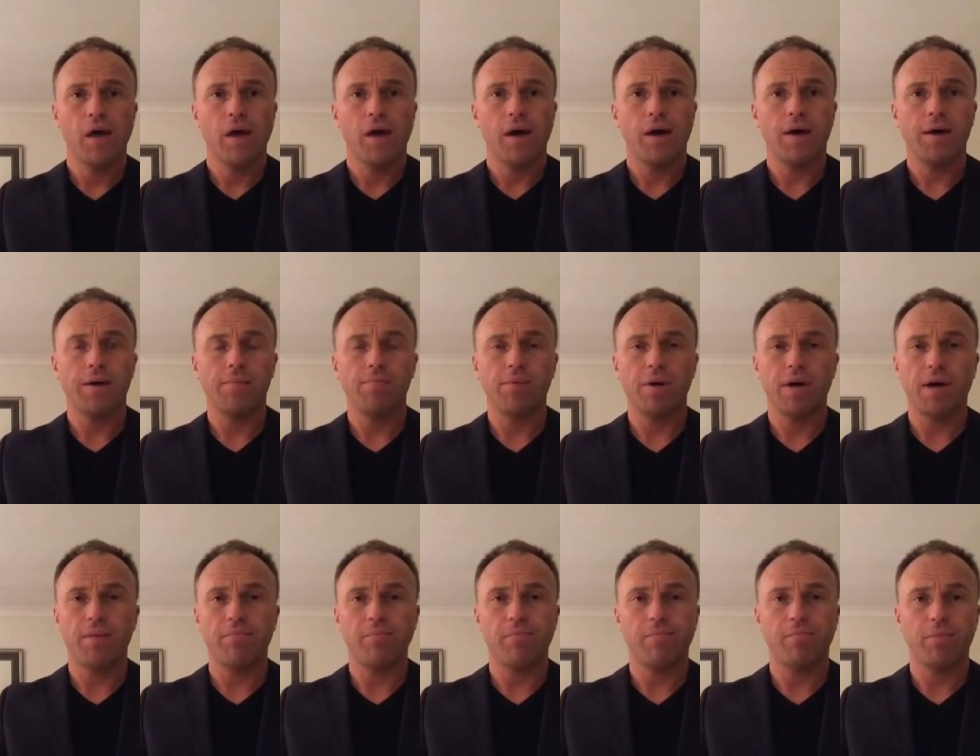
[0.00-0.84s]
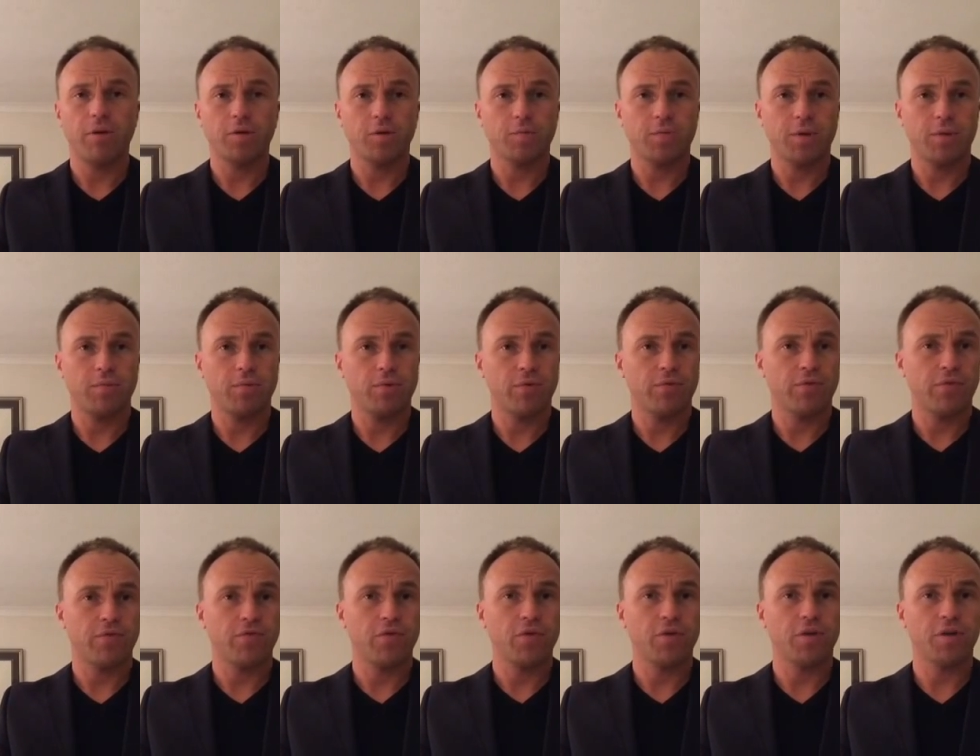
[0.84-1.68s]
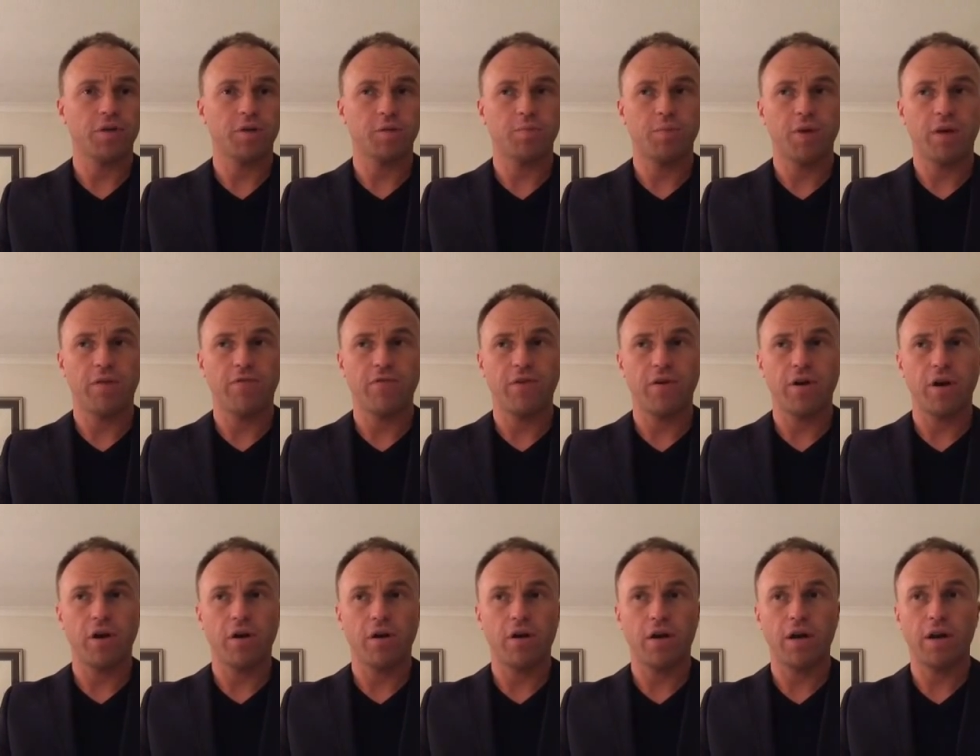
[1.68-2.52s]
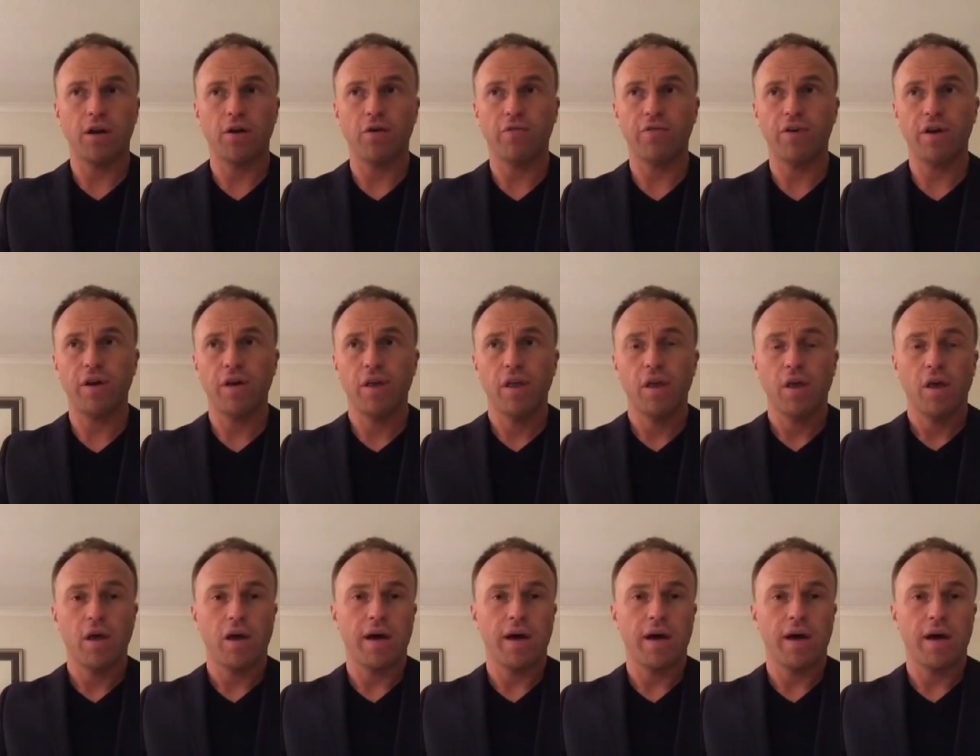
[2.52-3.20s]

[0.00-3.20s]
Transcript: But most people who've reviewed it speak very highly of it,